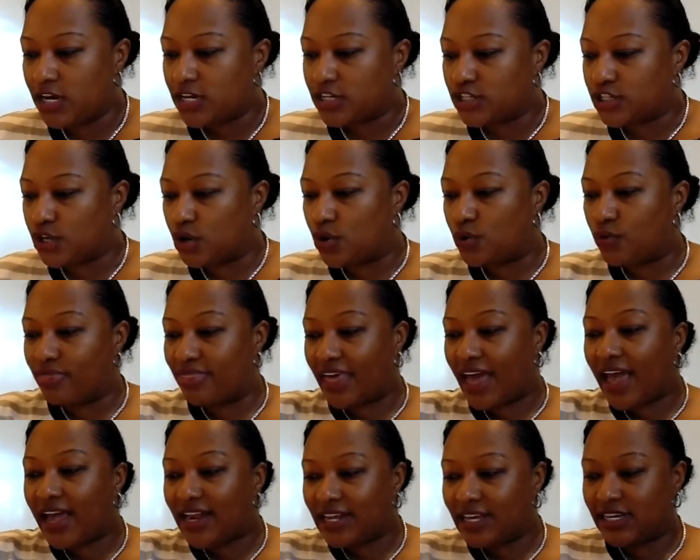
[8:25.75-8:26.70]
So
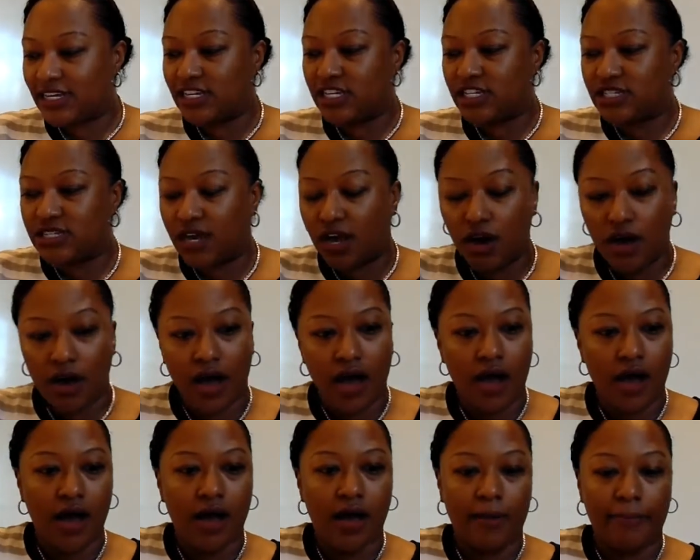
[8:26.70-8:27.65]
that is
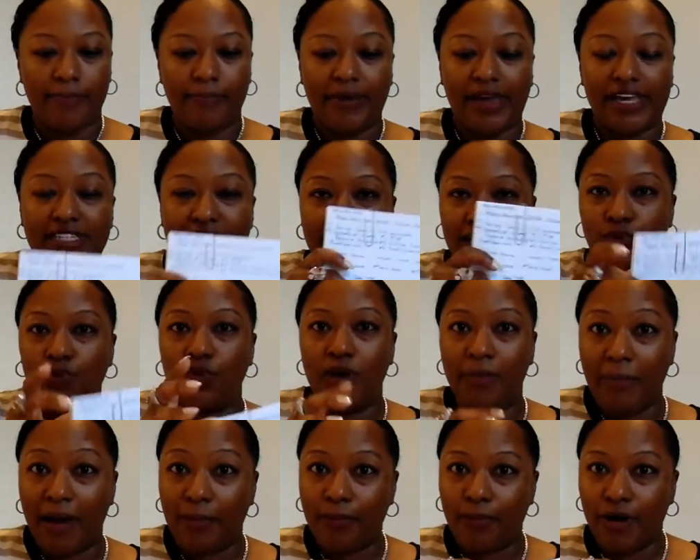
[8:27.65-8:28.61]
basically
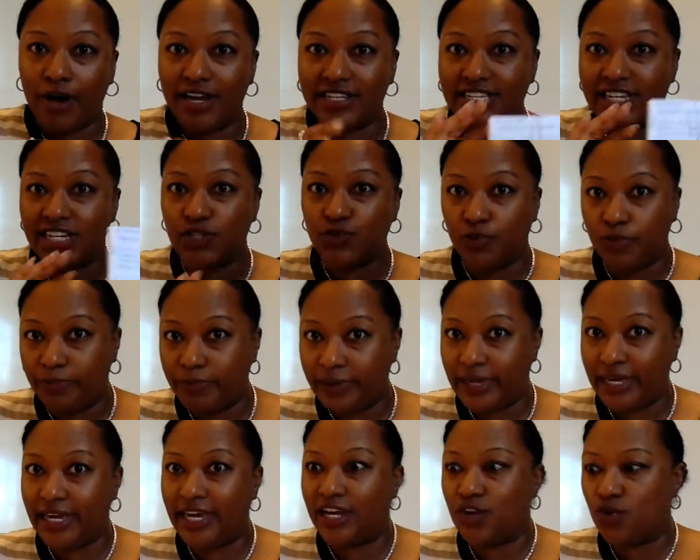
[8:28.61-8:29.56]
what my process will
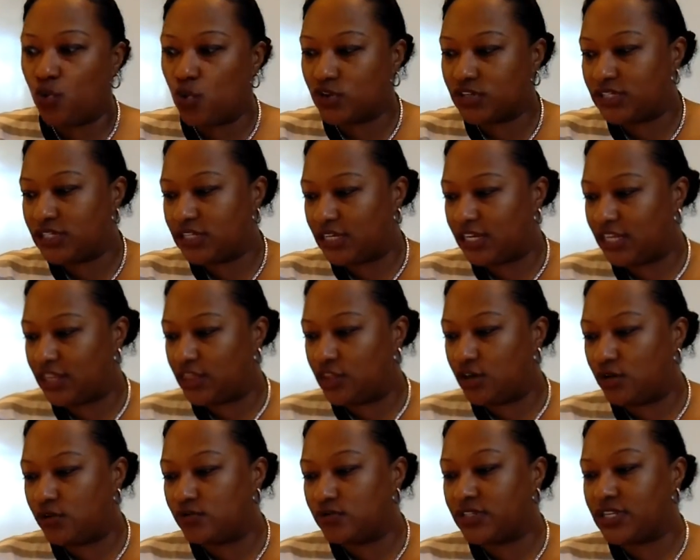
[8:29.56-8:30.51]
be in order to
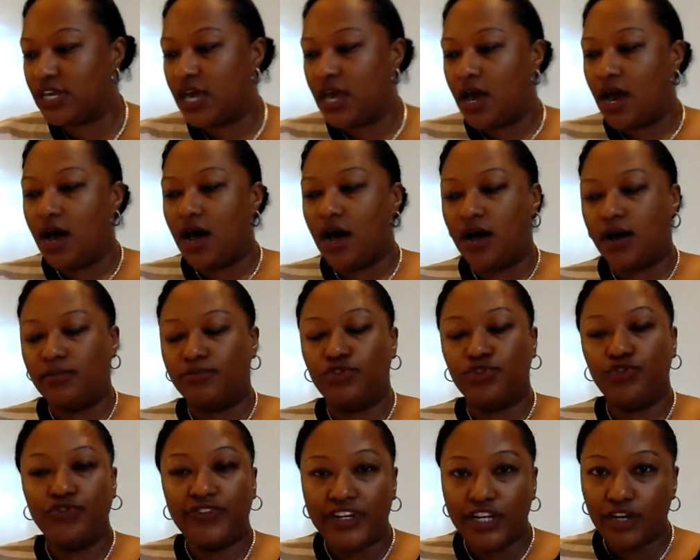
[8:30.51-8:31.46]
get those
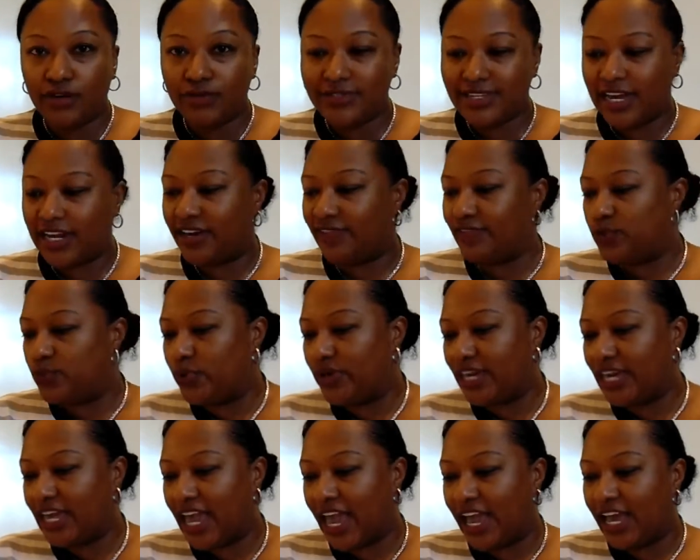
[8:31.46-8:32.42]
2 videos out every
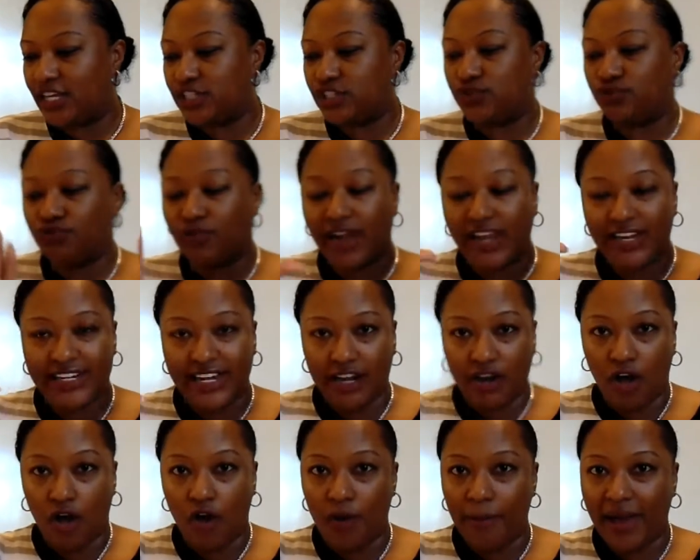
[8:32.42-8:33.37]
week and to write
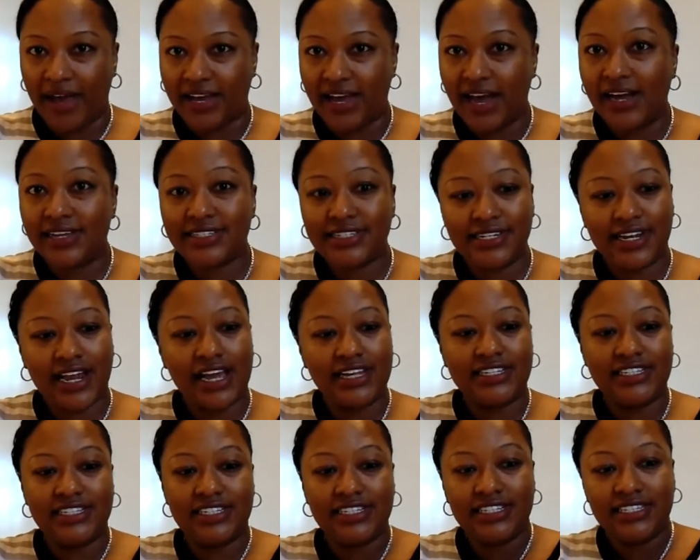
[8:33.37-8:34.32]
down all my content
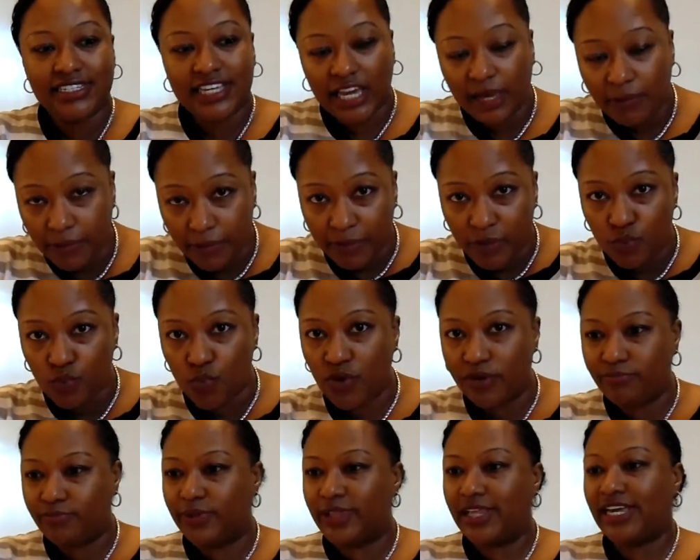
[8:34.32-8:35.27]
ideas, keep them in
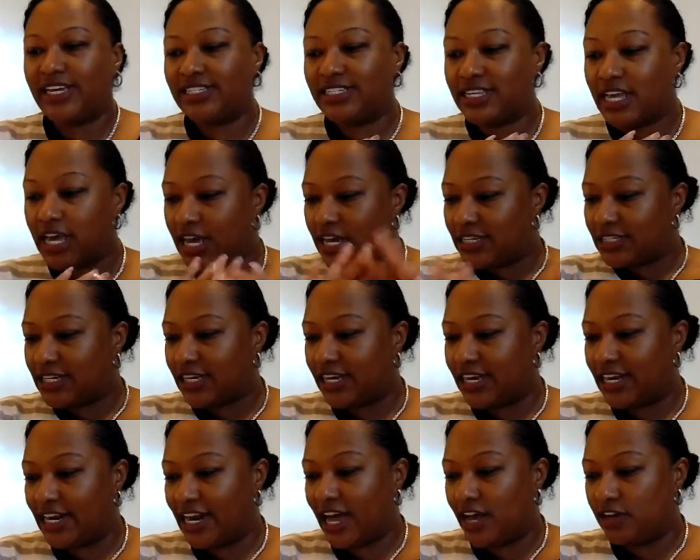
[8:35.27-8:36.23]
one place to
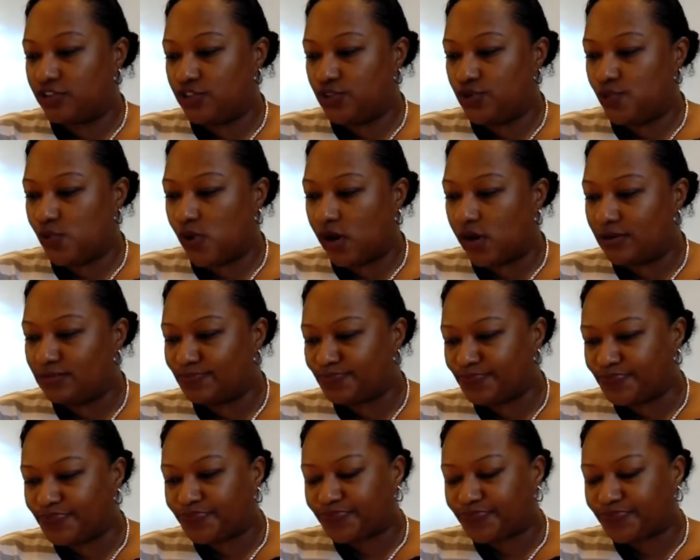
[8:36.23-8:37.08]
get it out to you all.